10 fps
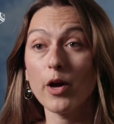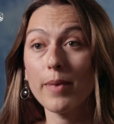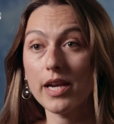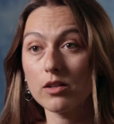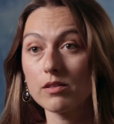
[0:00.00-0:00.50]

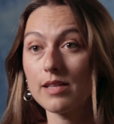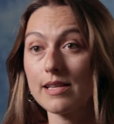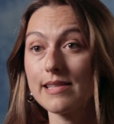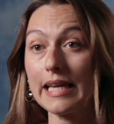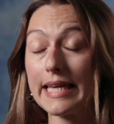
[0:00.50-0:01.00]
biomedical
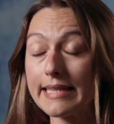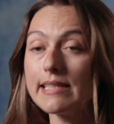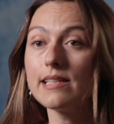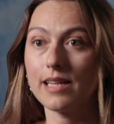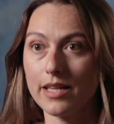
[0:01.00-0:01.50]
testing
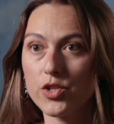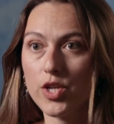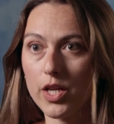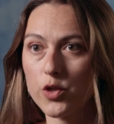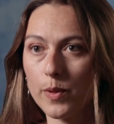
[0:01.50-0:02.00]
indeed can
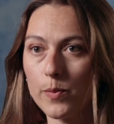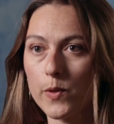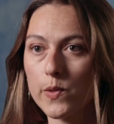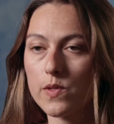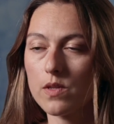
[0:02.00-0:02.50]
change
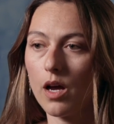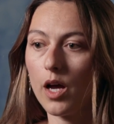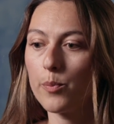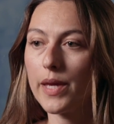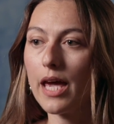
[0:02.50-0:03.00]
people's
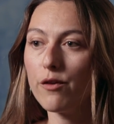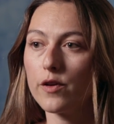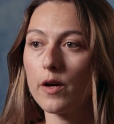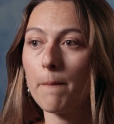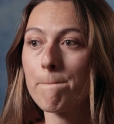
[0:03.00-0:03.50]

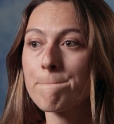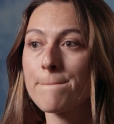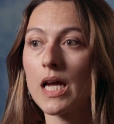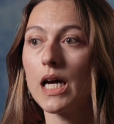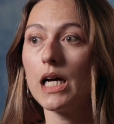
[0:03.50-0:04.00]
behavior,
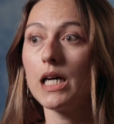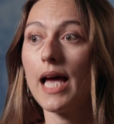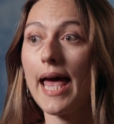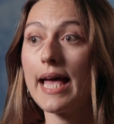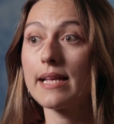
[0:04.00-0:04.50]

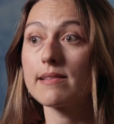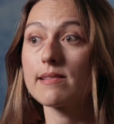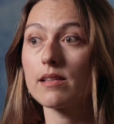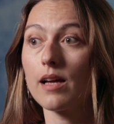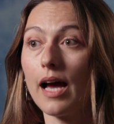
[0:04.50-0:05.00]
and
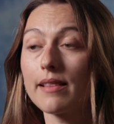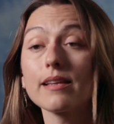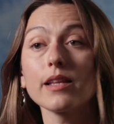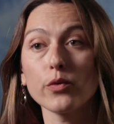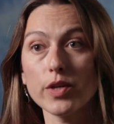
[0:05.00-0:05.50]
I
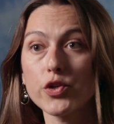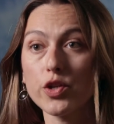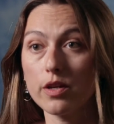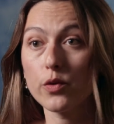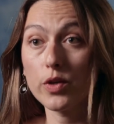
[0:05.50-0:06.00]
think that
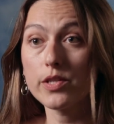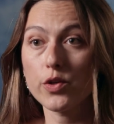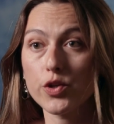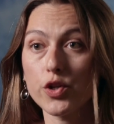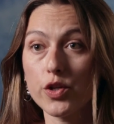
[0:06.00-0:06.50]

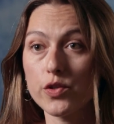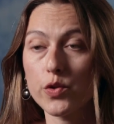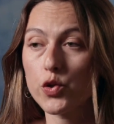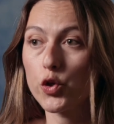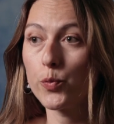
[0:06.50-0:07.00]
researchers
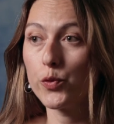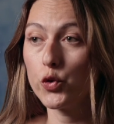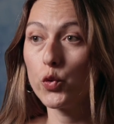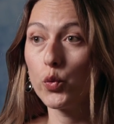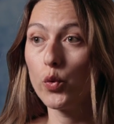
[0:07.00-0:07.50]
should
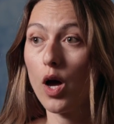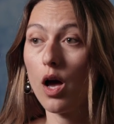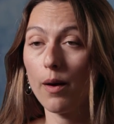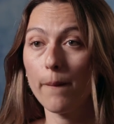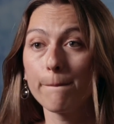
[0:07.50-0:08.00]
do
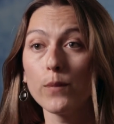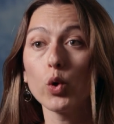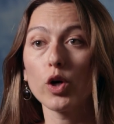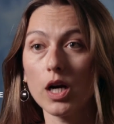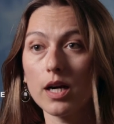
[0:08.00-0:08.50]

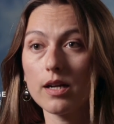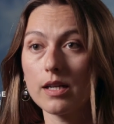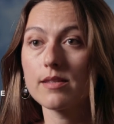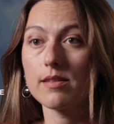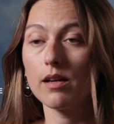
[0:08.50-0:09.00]
more
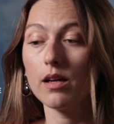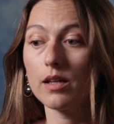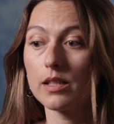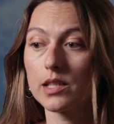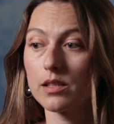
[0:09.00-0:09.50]

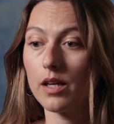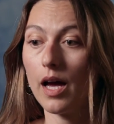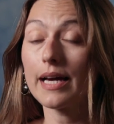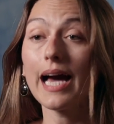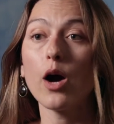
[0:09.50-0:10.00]
to
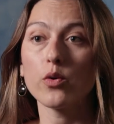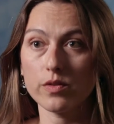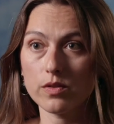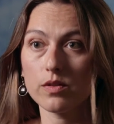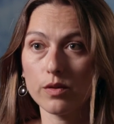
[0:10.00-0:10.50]

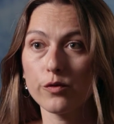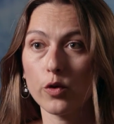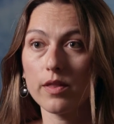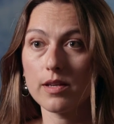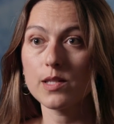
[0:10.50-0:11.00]
account
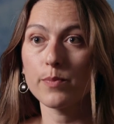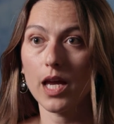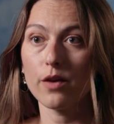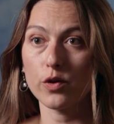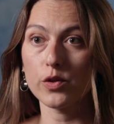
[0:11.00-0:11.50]
for this
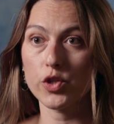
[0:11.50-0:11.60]
behavioral